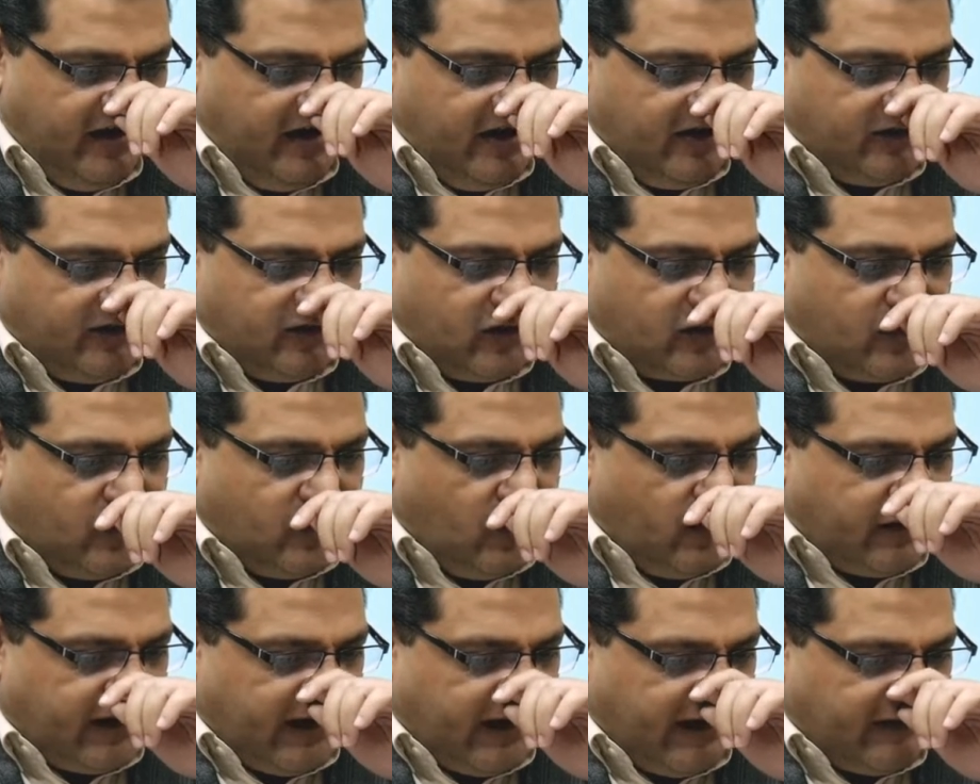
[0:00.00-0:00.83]
So,
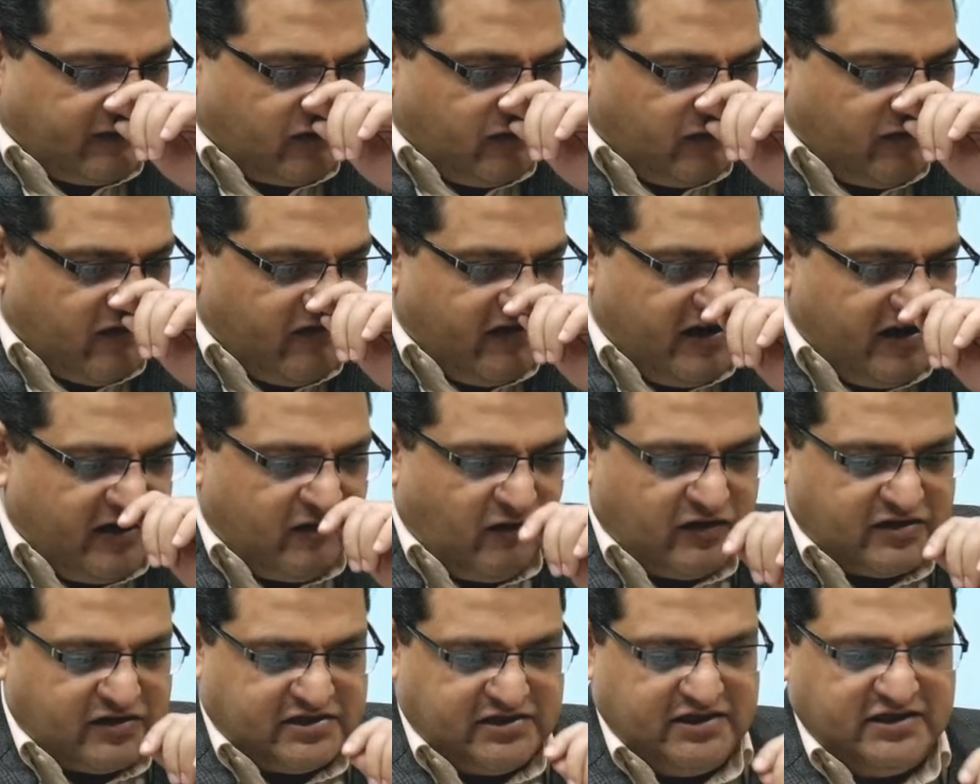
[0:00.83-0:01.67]
court has to be very
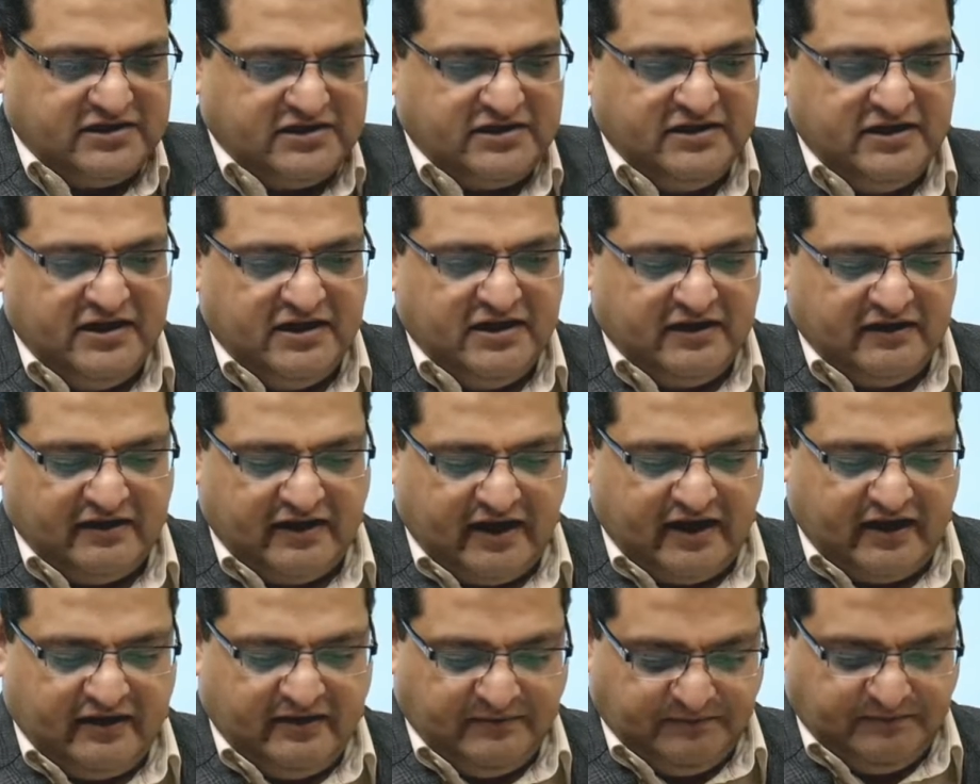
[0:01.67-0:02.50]
cautious
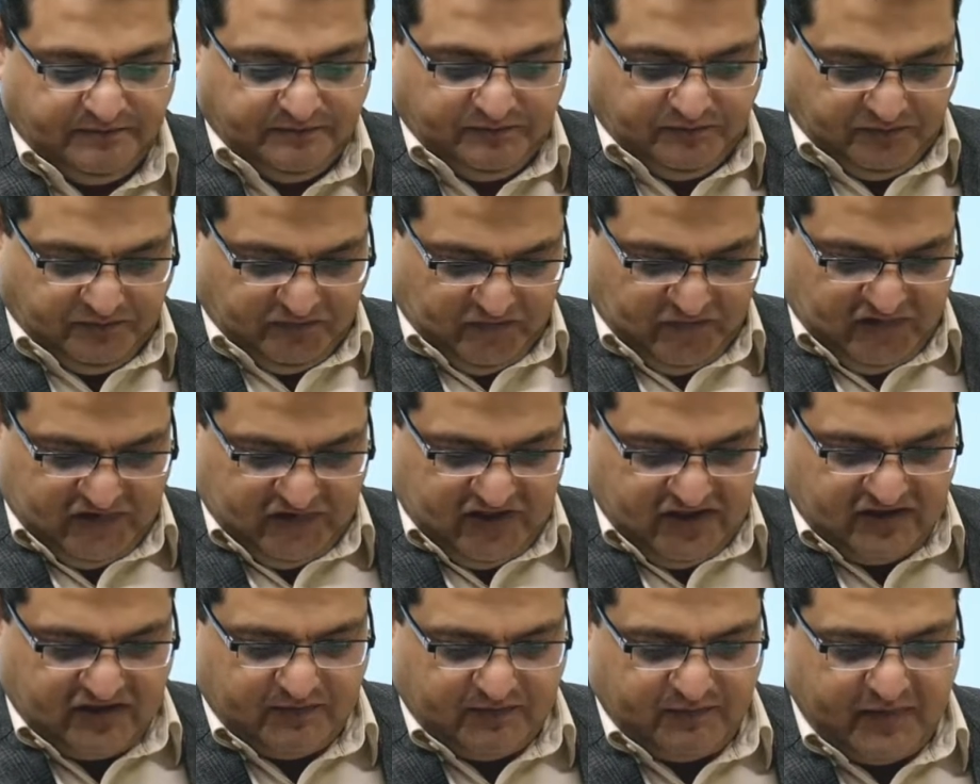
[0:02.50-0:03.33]
that
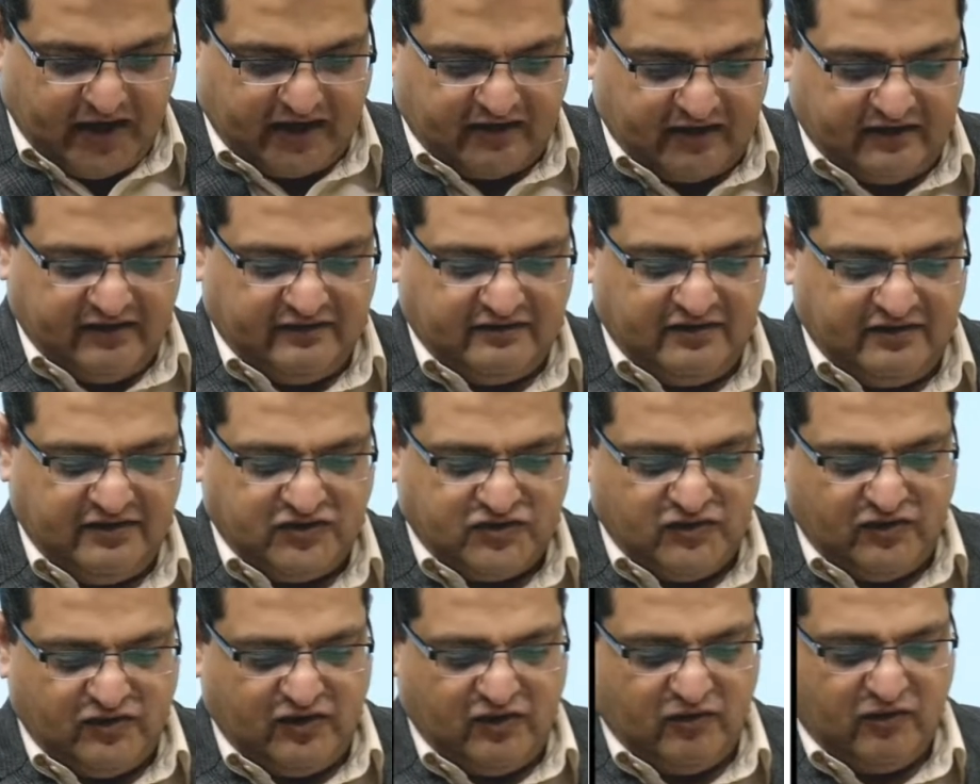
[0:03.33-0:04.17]
this practice
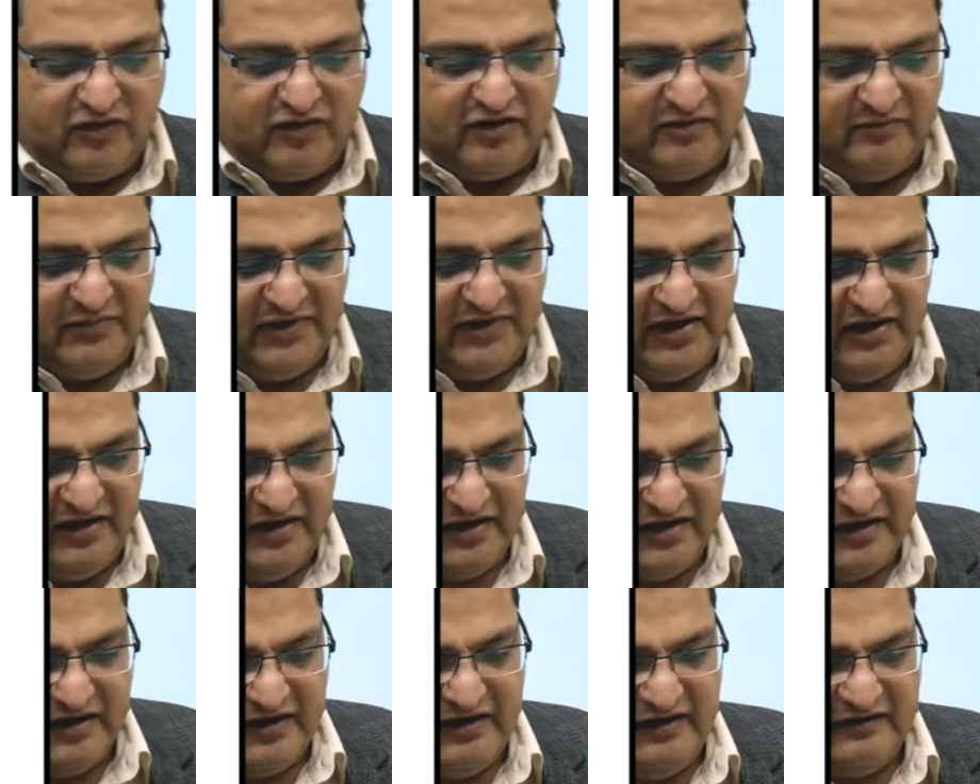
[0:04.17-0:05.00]
should not be
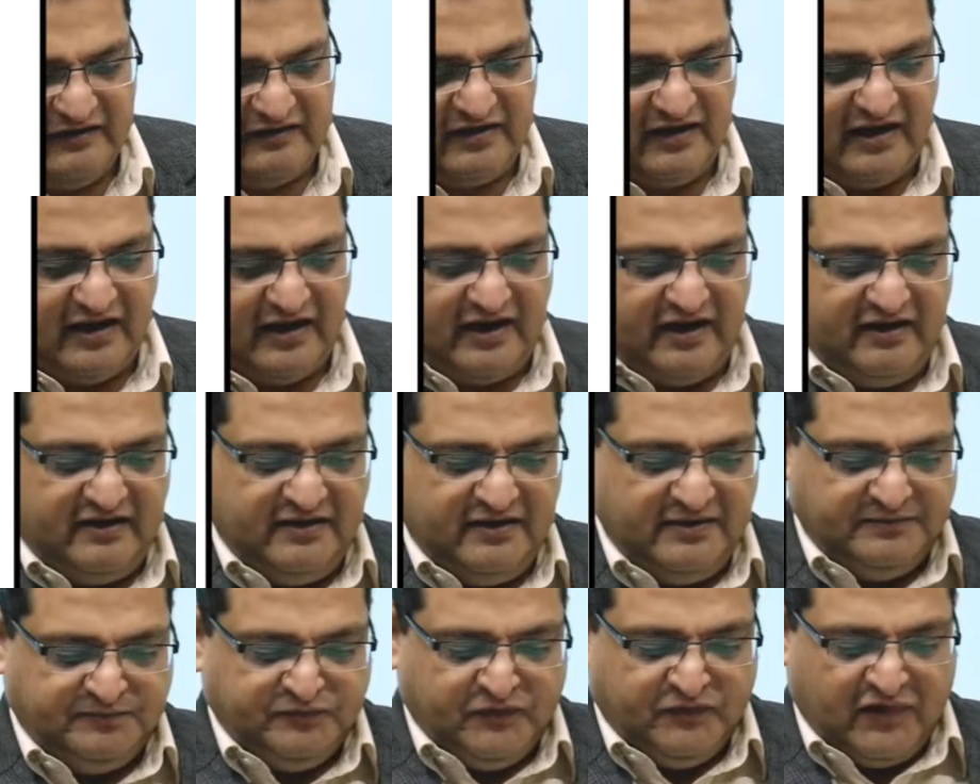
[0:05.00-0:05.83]
encouraged, and
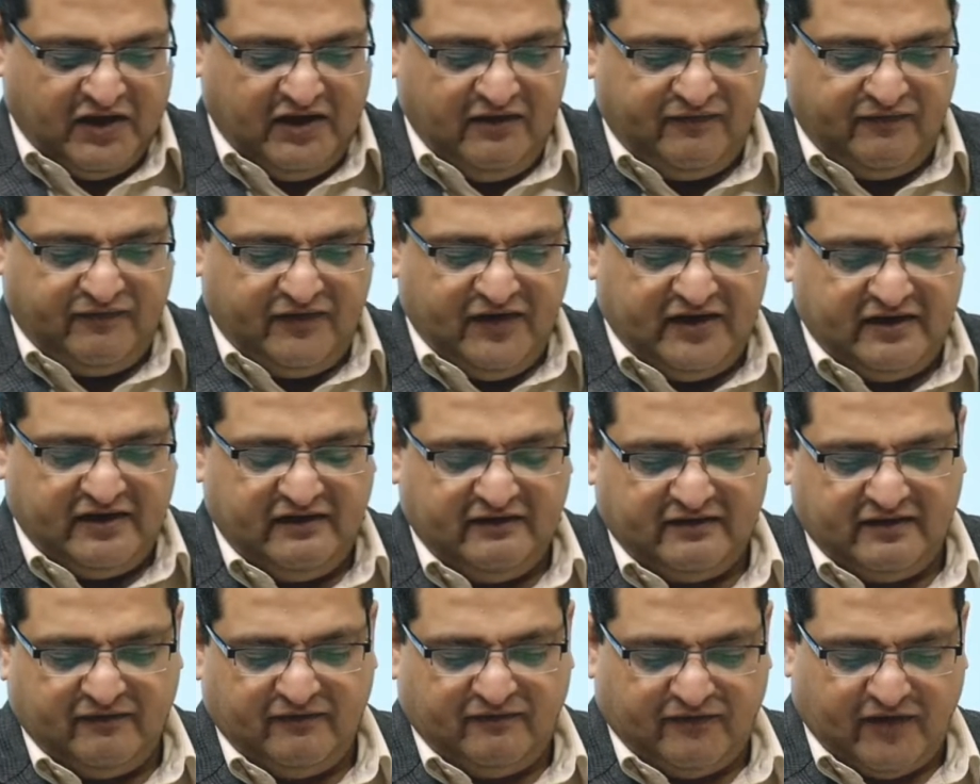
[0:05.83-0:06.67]
if it
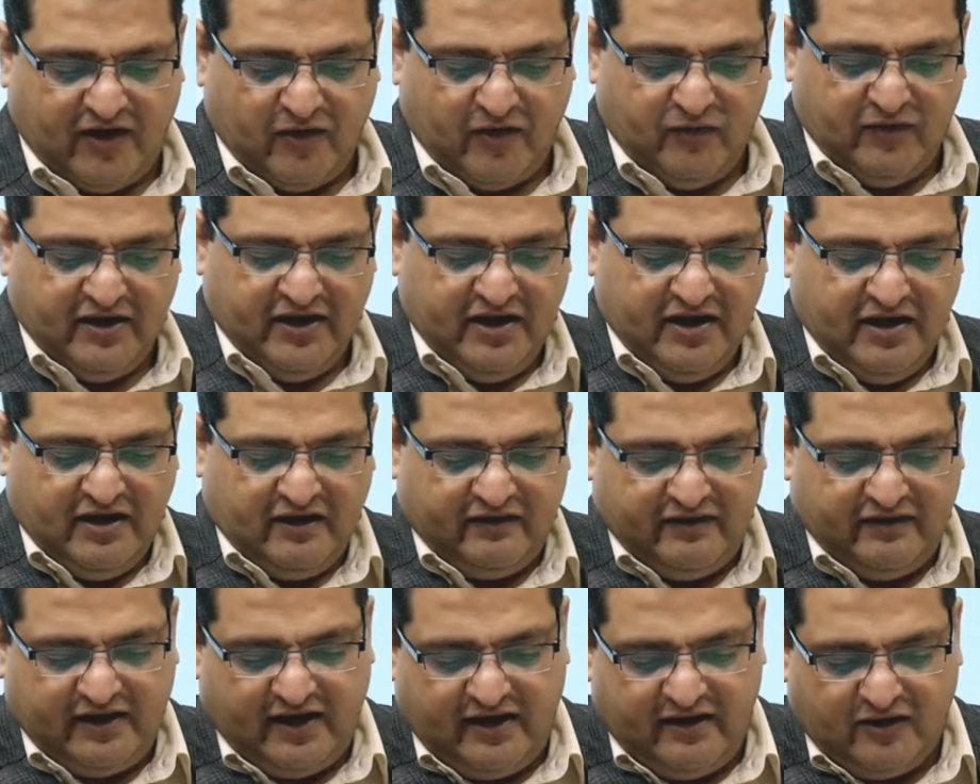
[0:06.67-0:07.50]
is found,
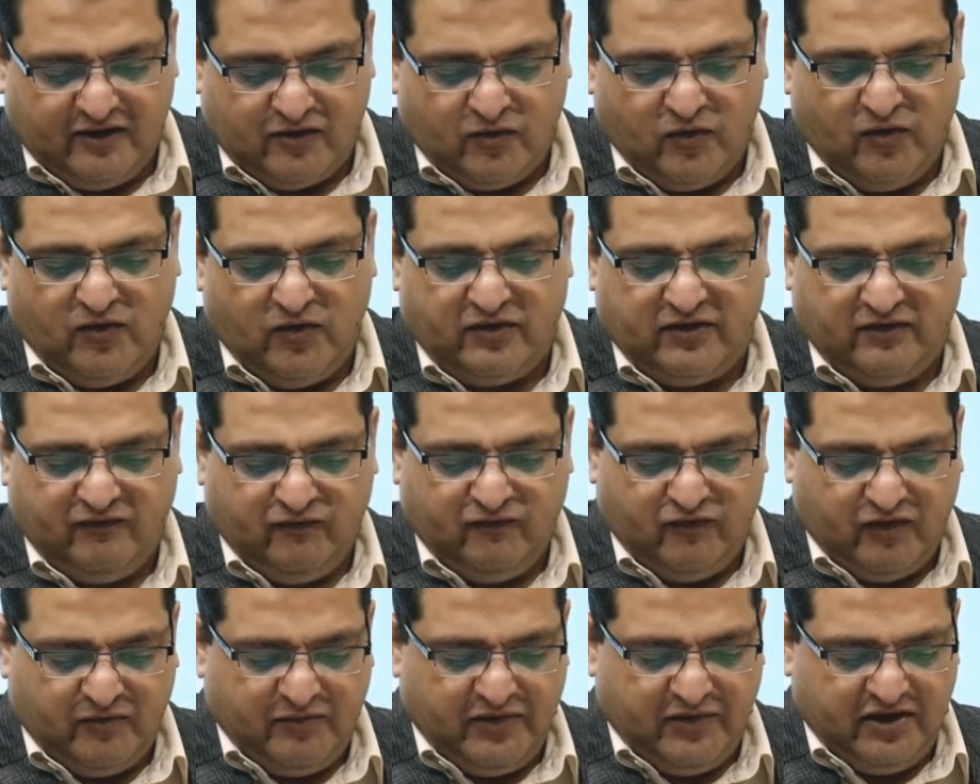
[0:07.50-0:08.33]
then court
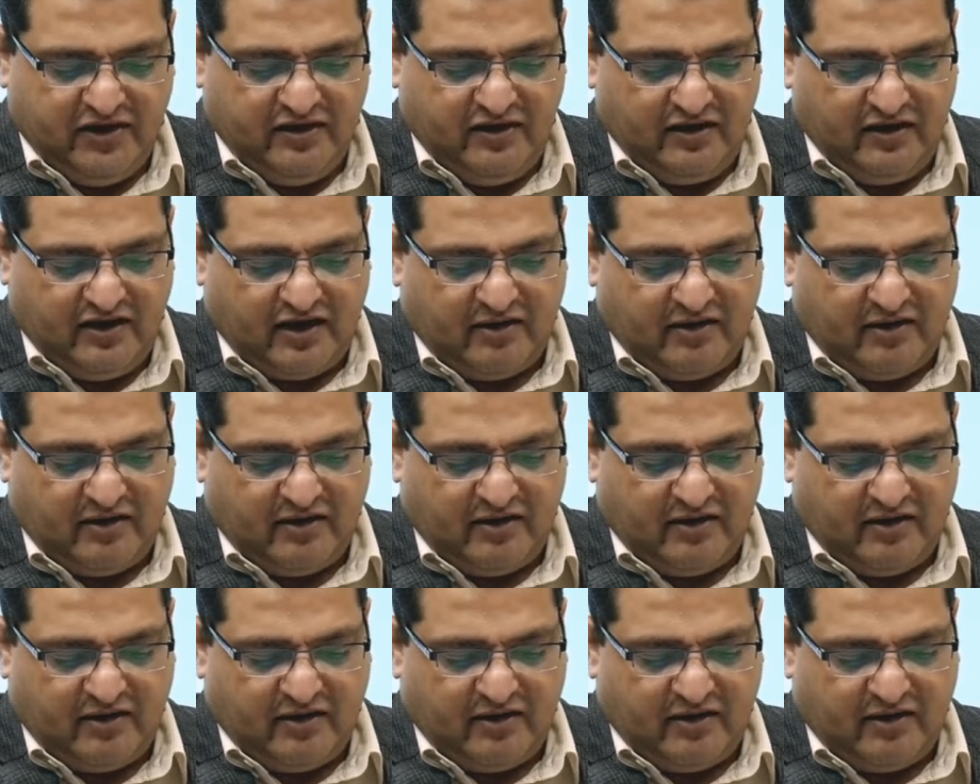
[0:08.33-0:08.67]
would be